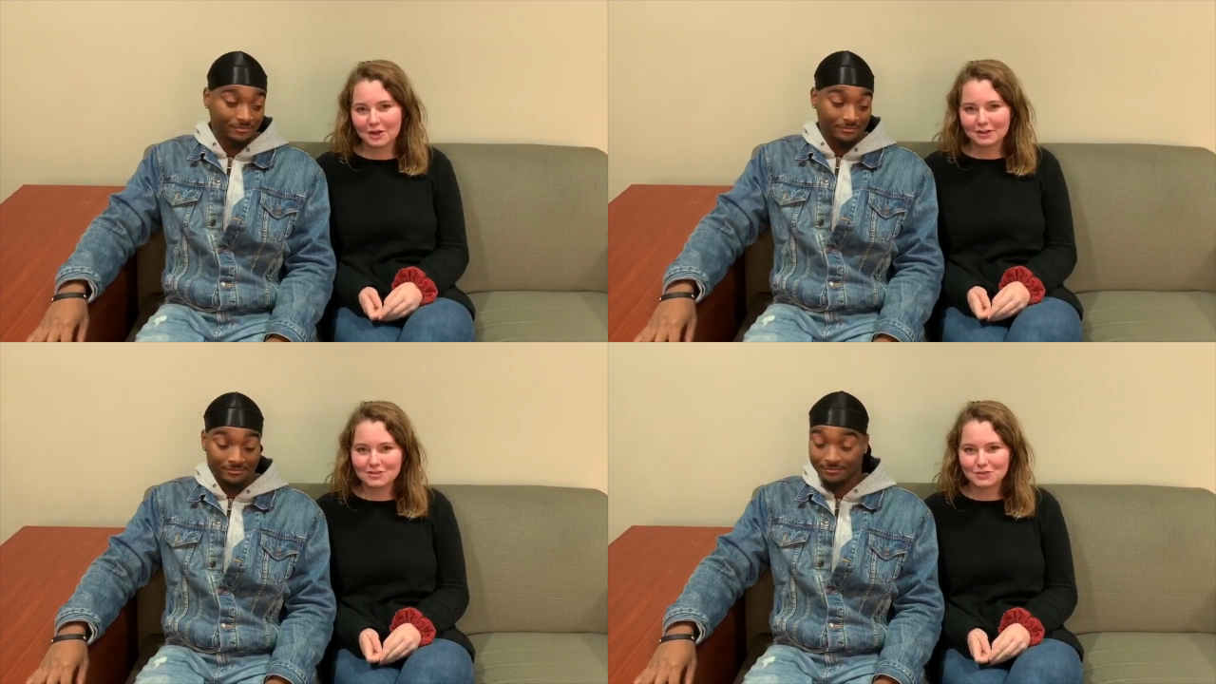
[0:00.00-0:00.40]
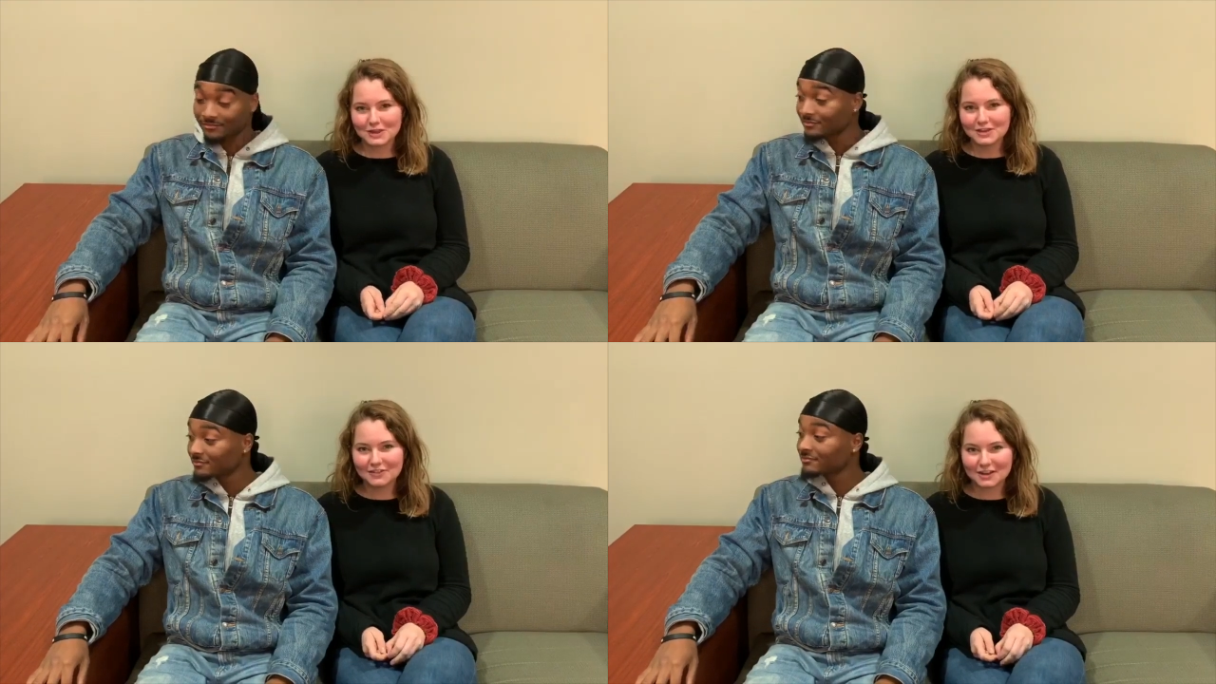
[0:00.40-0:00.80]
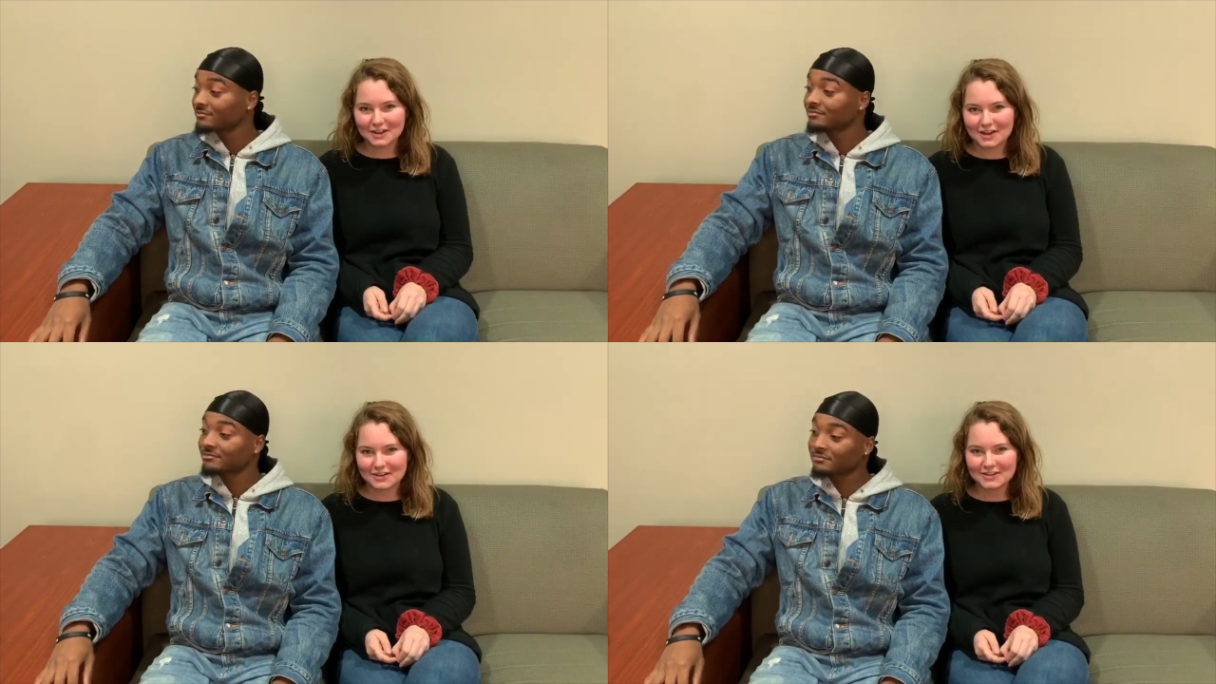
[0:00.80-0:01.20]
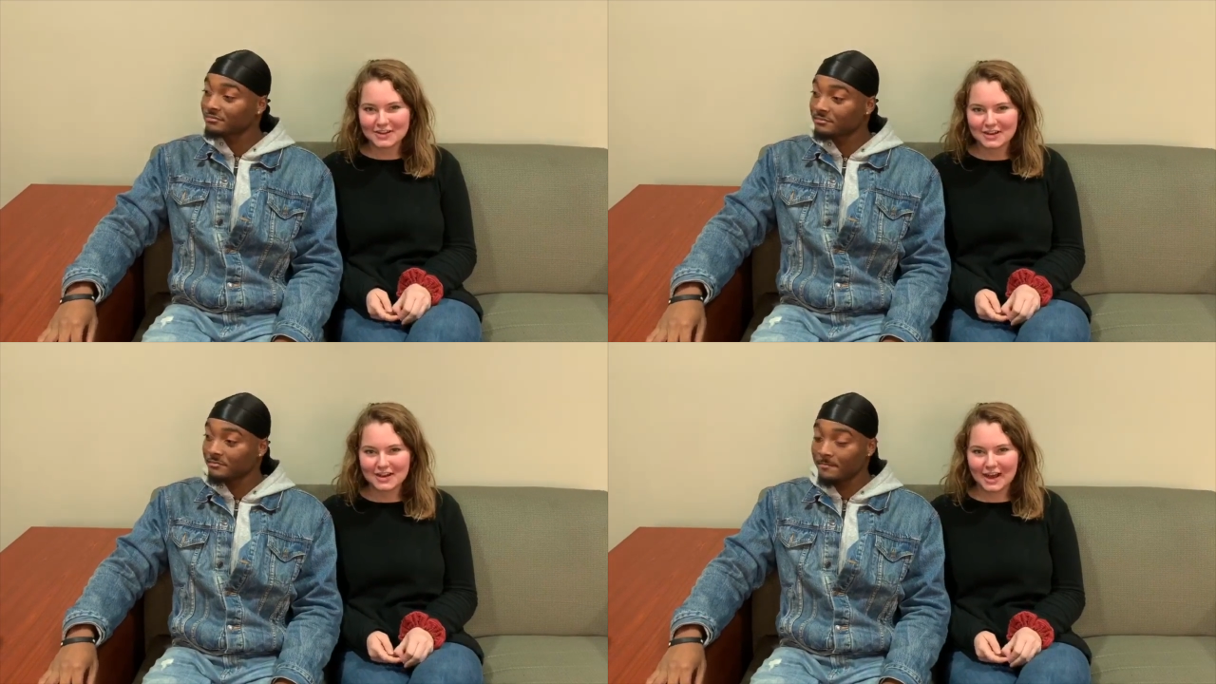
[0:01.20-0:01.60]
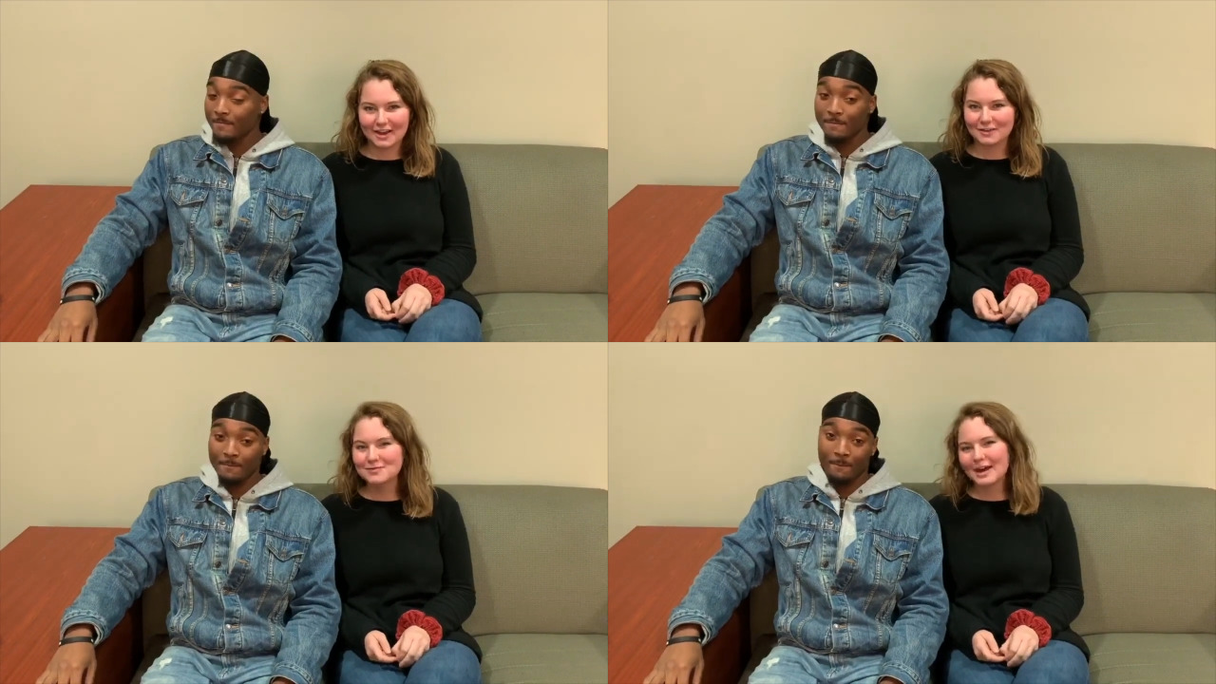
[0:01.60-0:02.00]
Speaker 1: y'all enjoyed the video. I
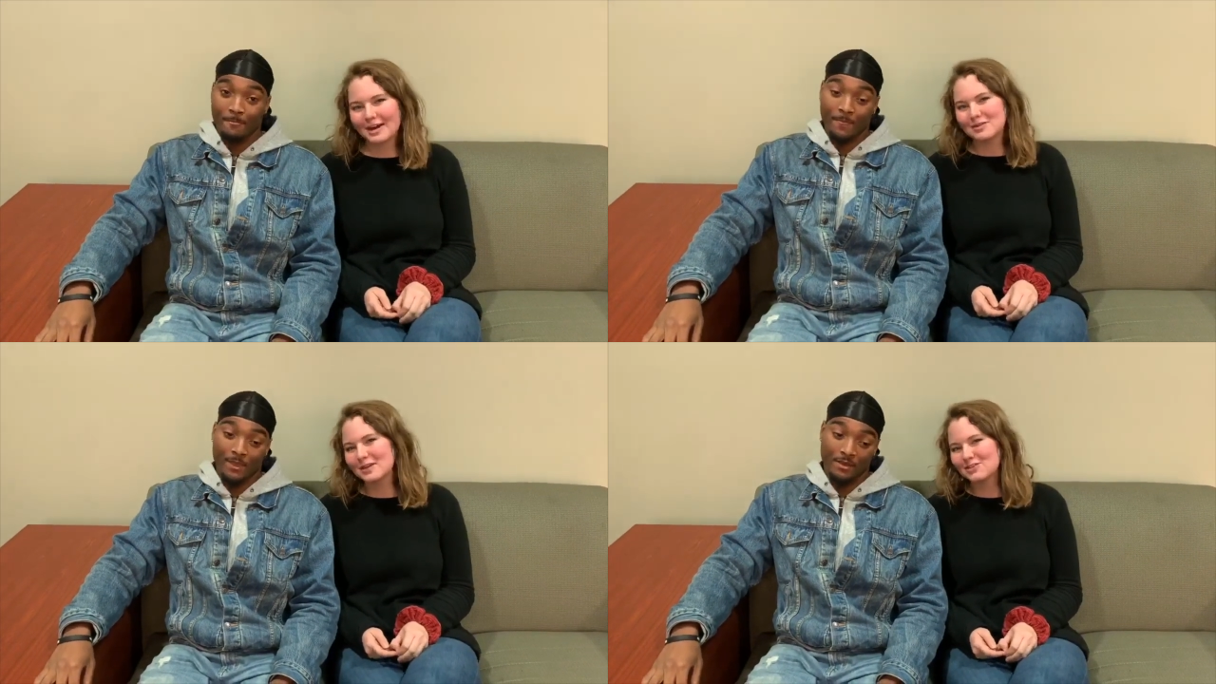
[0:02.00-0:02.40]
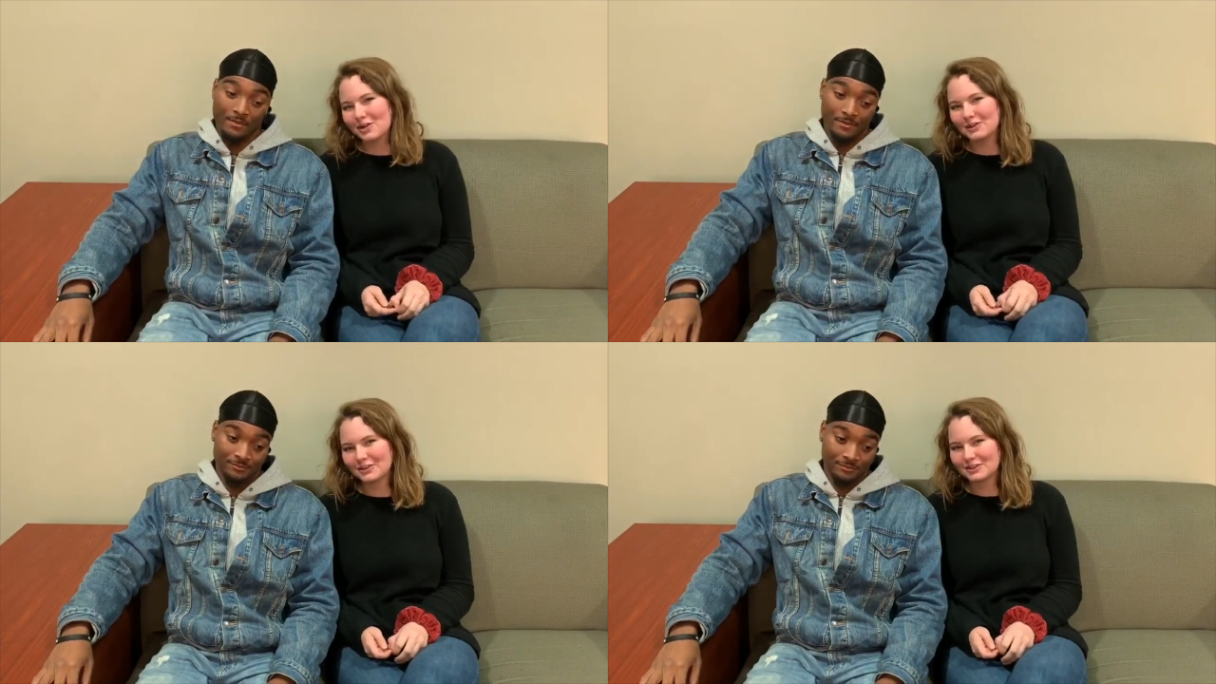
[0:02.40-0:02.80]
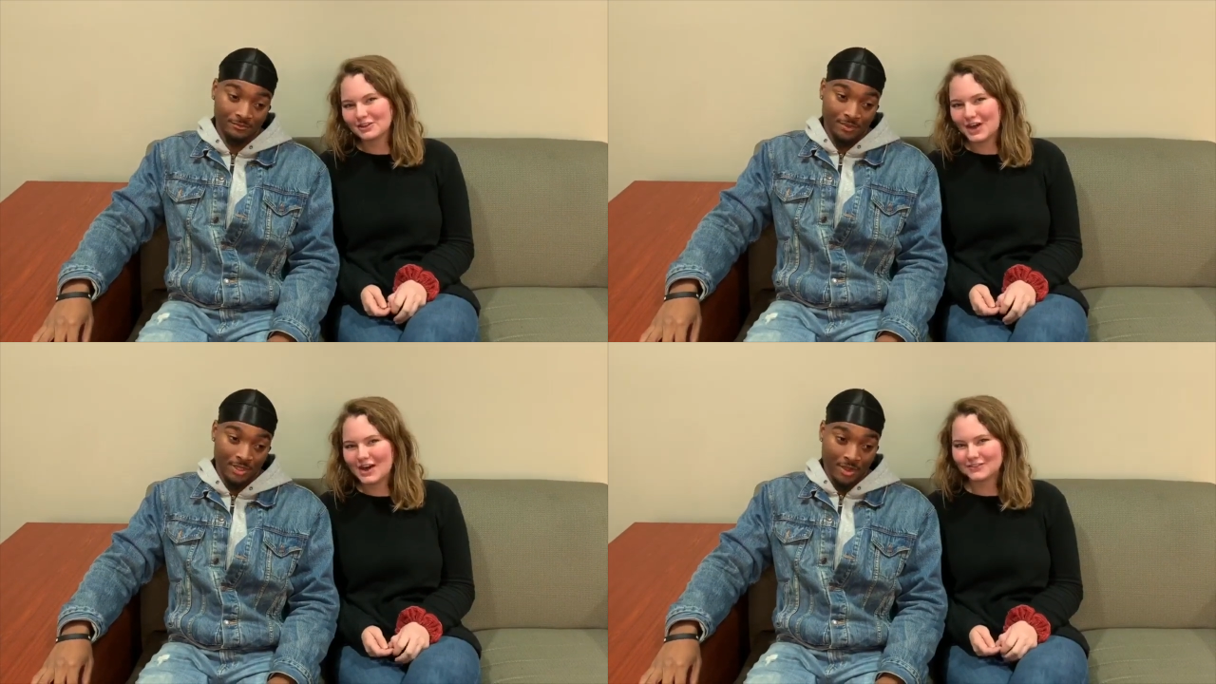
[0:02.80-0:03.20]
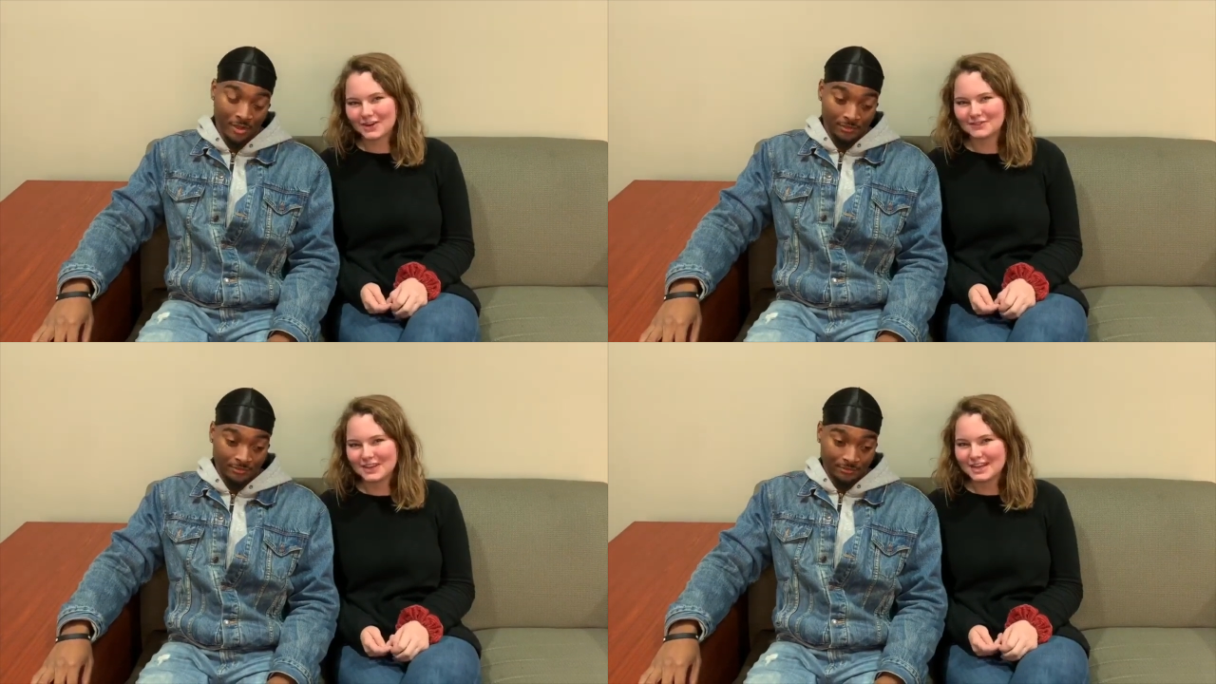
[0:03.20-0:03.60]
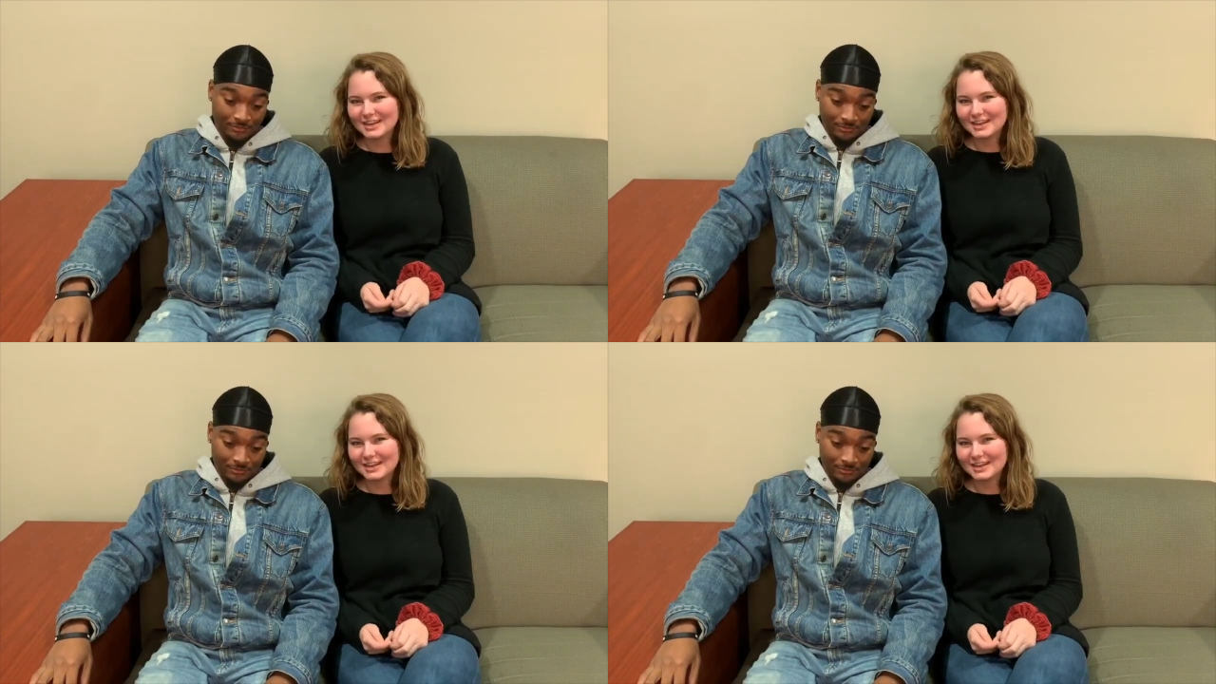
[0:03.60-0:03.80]
hope, I hope that y'all learned a lot from it.